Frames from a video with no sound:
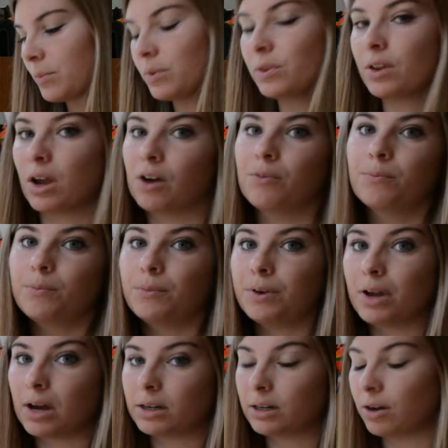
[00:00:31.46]
No,
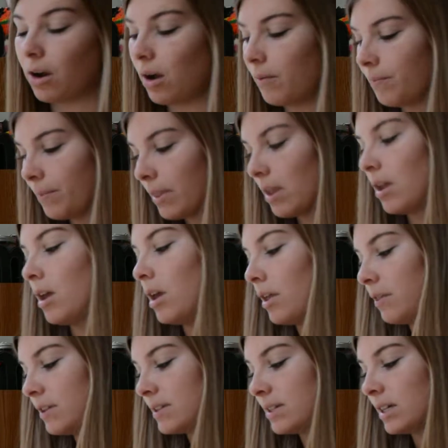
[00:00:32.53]
not at all.
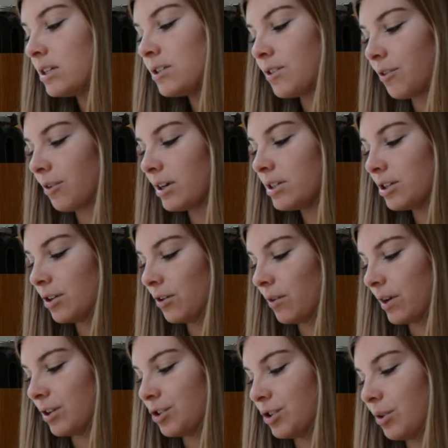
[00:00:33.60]
The seats
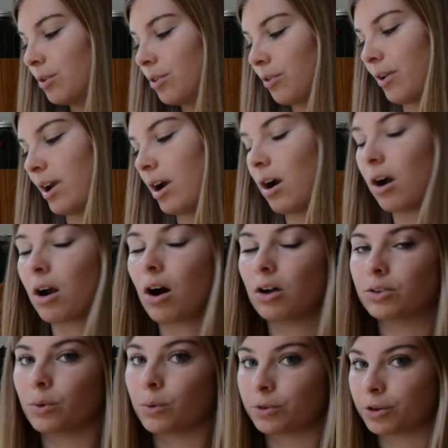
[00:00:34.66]
3-2 and 2-3 are
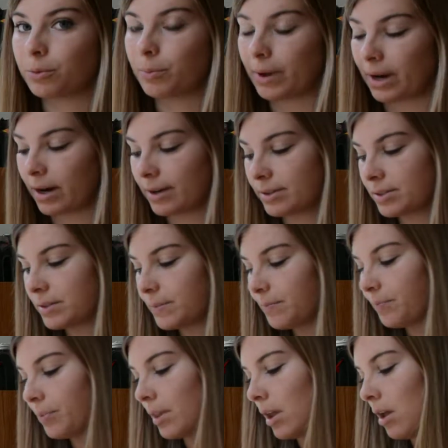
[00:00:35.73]
called ordered pairs
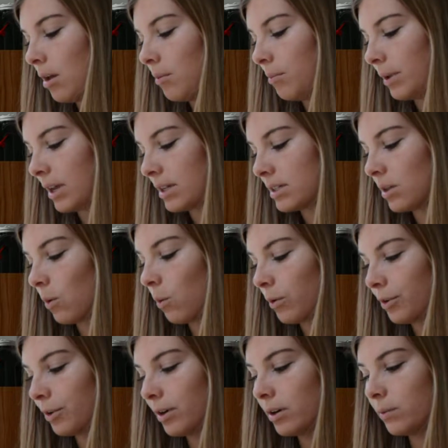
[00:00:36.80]
because the
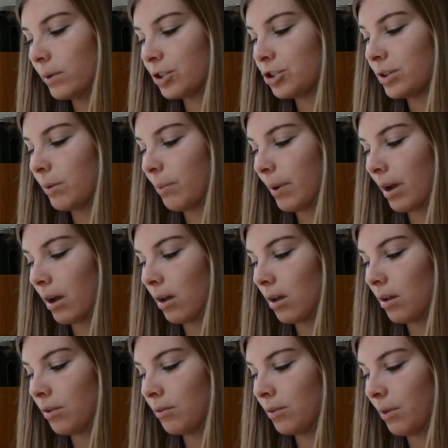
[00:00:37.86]
order in which the
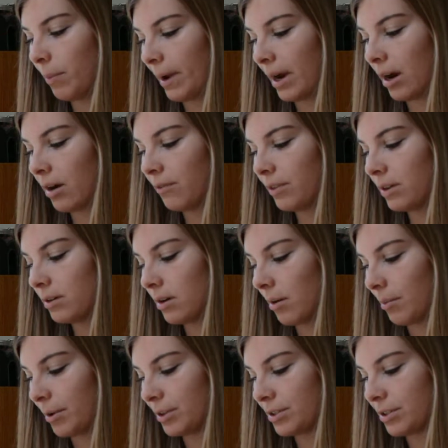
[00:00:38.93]
pair of the
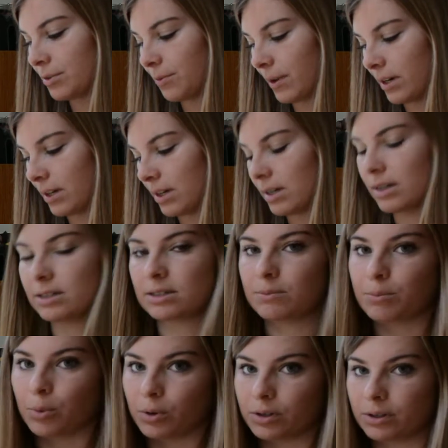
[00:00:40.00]
numbers is written is
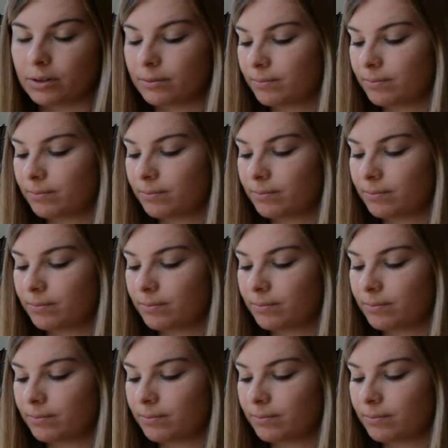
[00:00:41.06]
important.